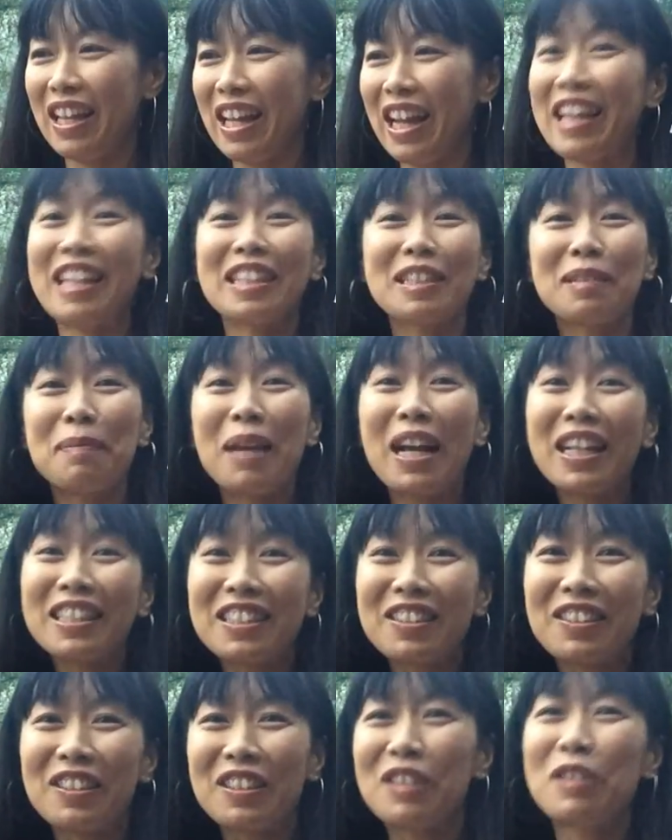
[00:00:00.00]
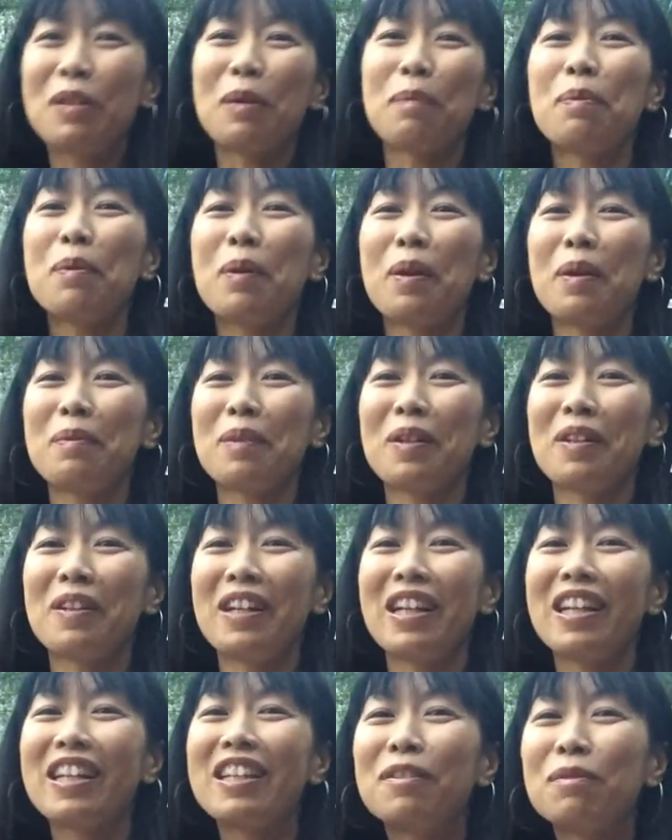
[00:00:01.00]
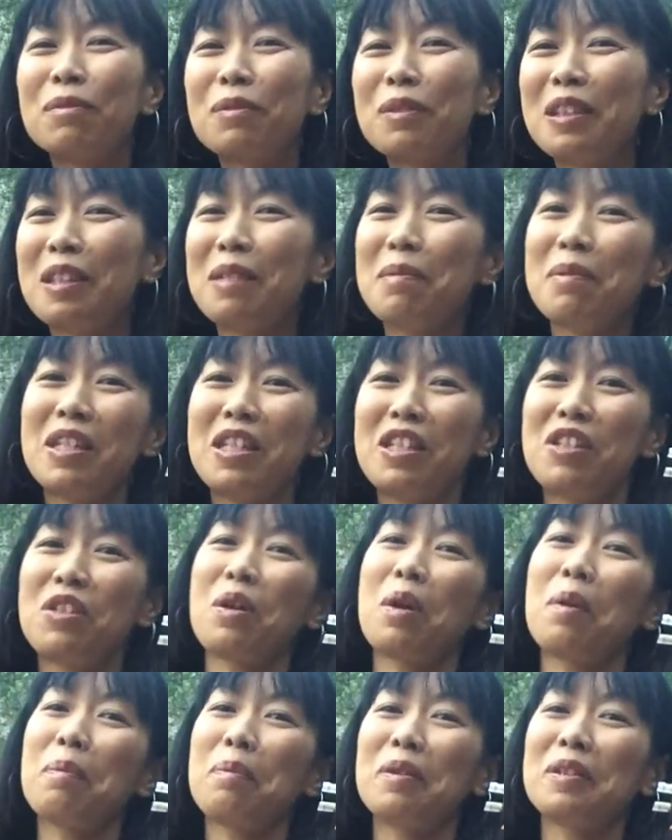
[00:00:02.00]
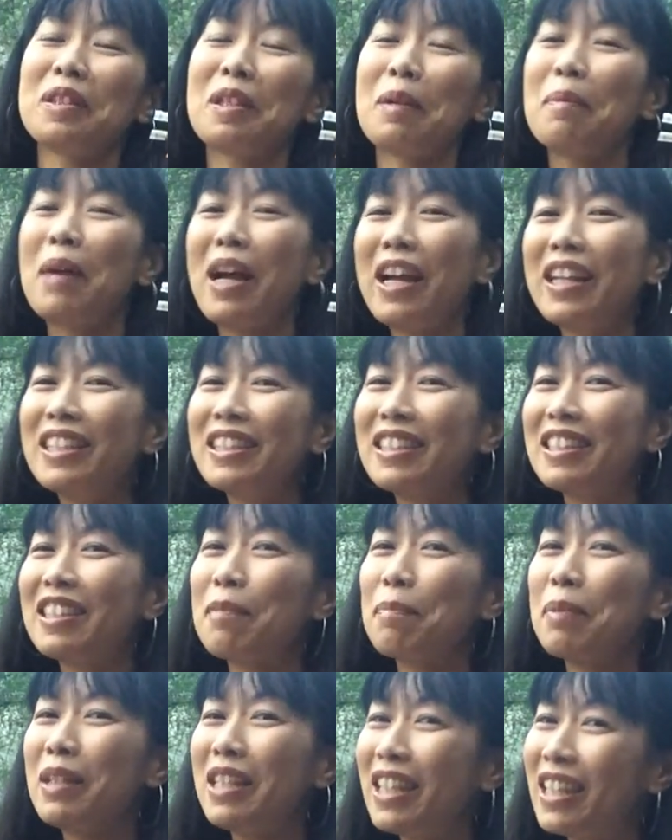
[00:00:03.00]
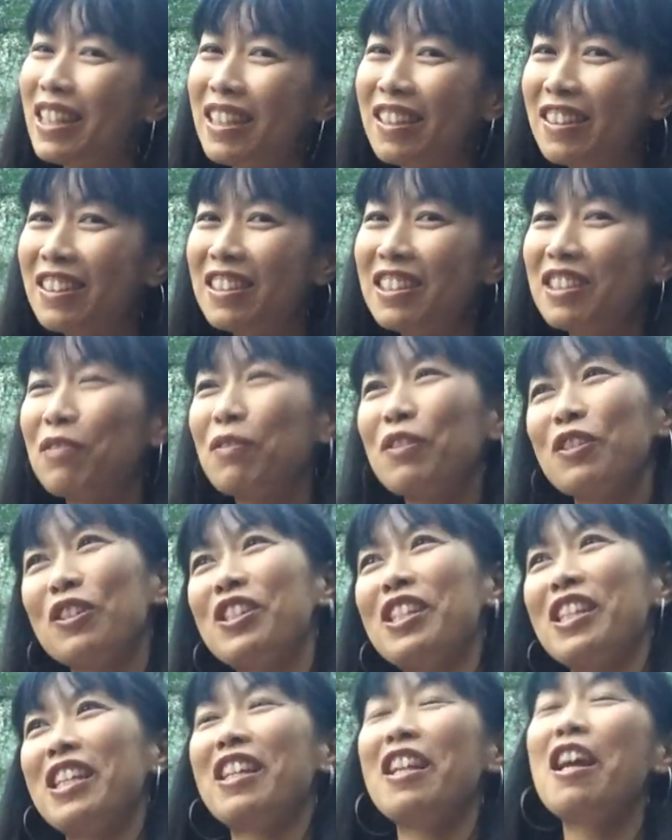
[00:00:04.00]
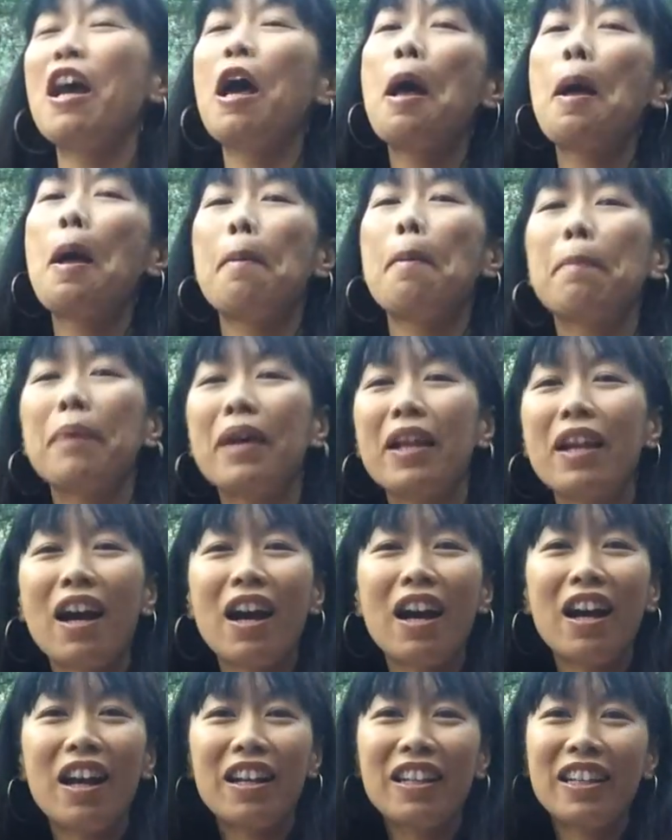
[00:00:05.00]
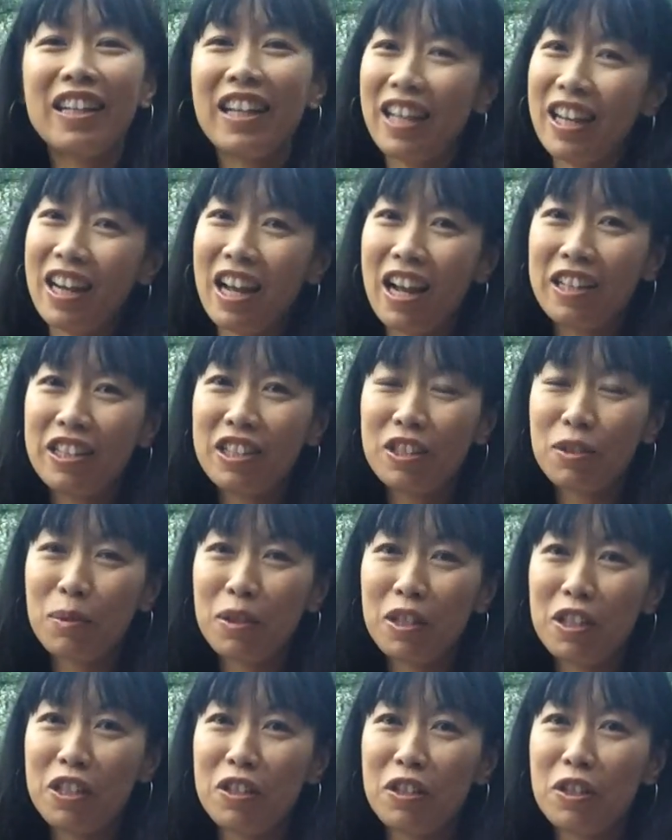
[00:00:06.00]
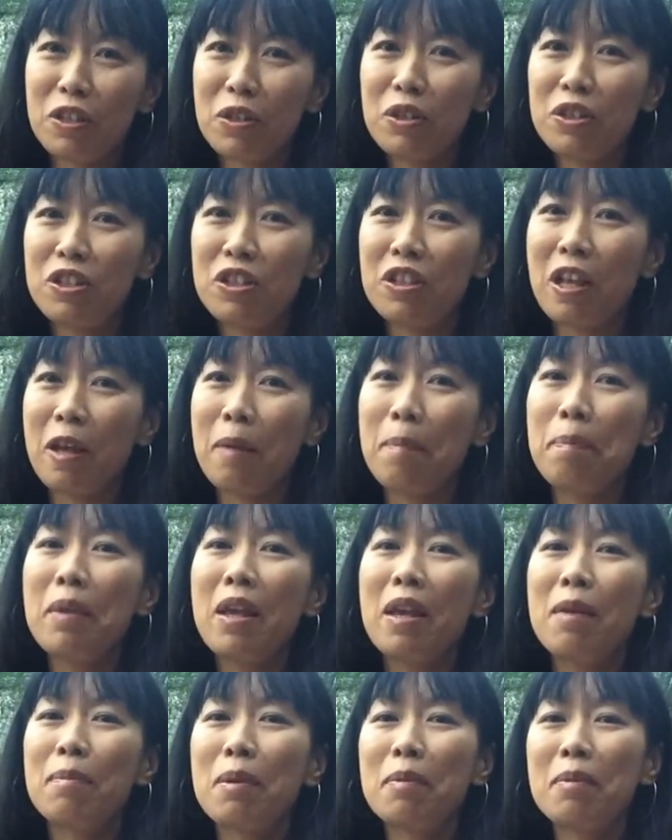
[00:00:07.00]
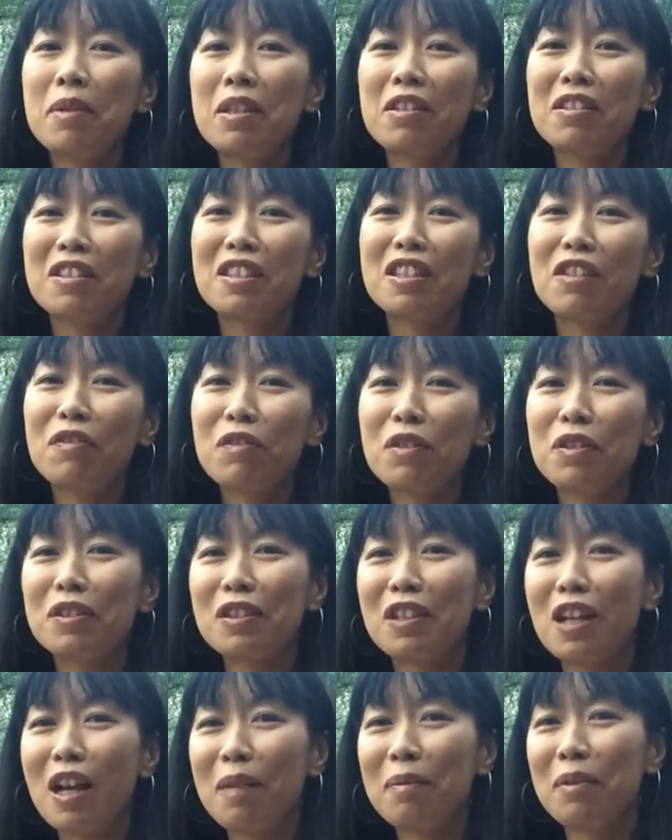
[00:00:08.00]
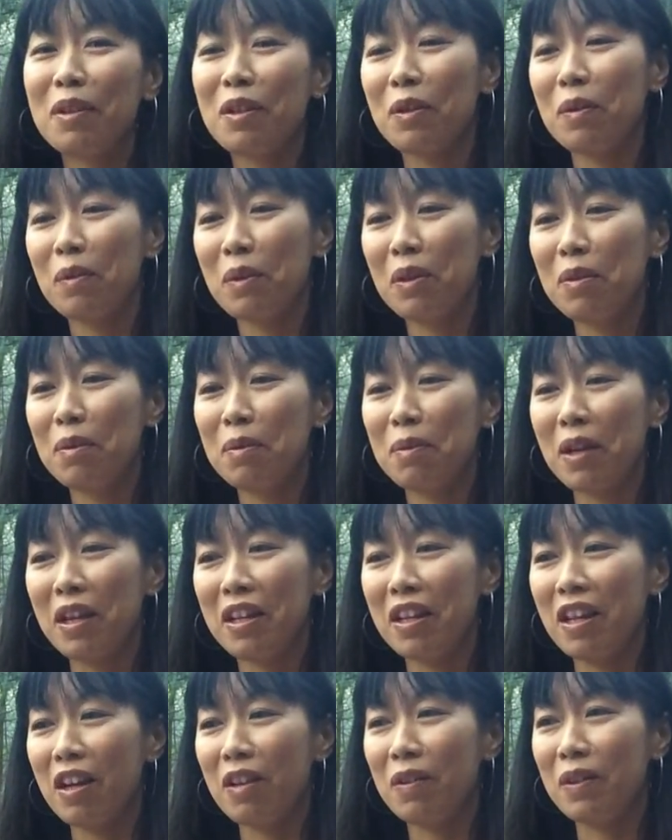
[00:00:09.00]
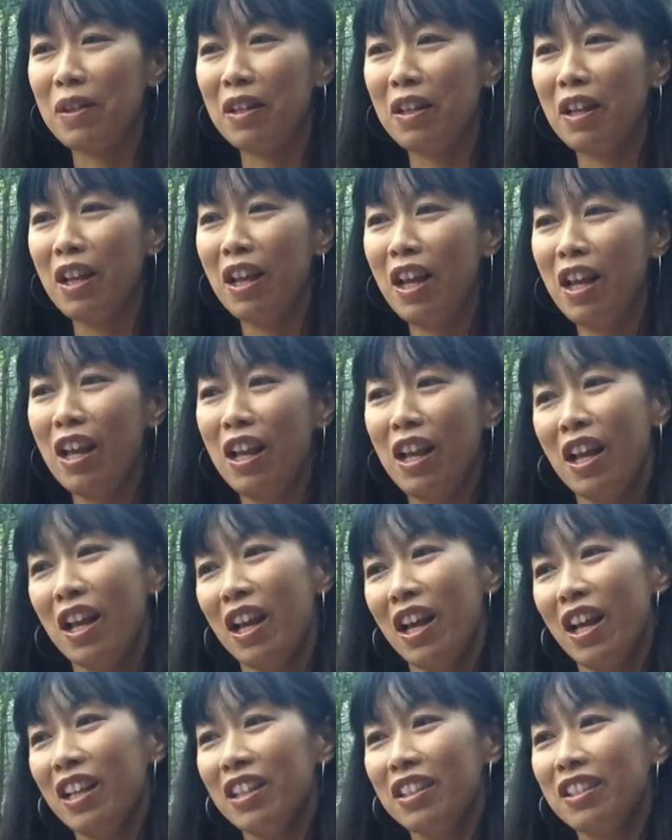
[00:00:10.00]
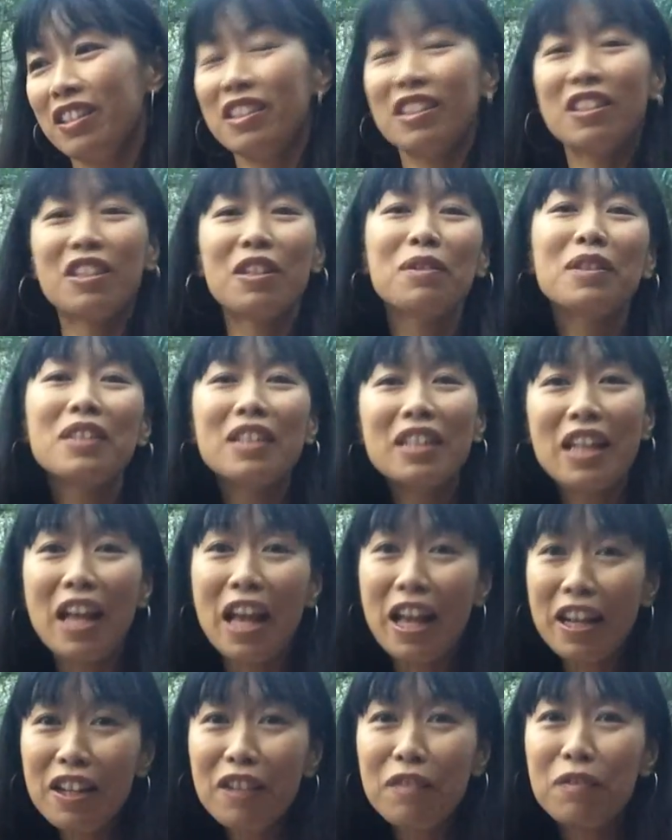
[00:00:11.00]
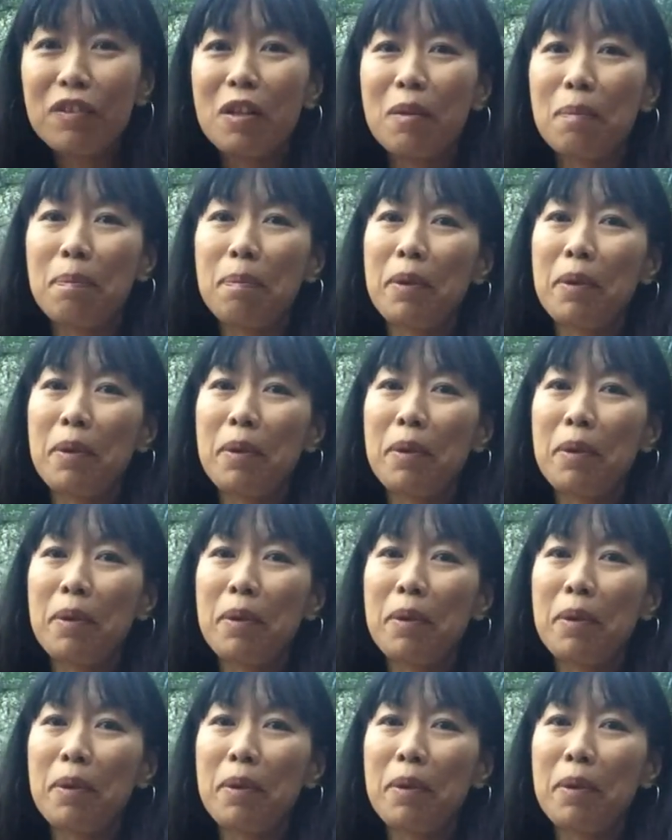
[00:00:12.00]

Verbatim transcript: I guess, mastered to a point where it can really be enjoyable. So mine is the beginner's version, but uh, again, I just wanted to encourage you that maybe there's a difficult time that you're going through right now and you just don't see the end of it.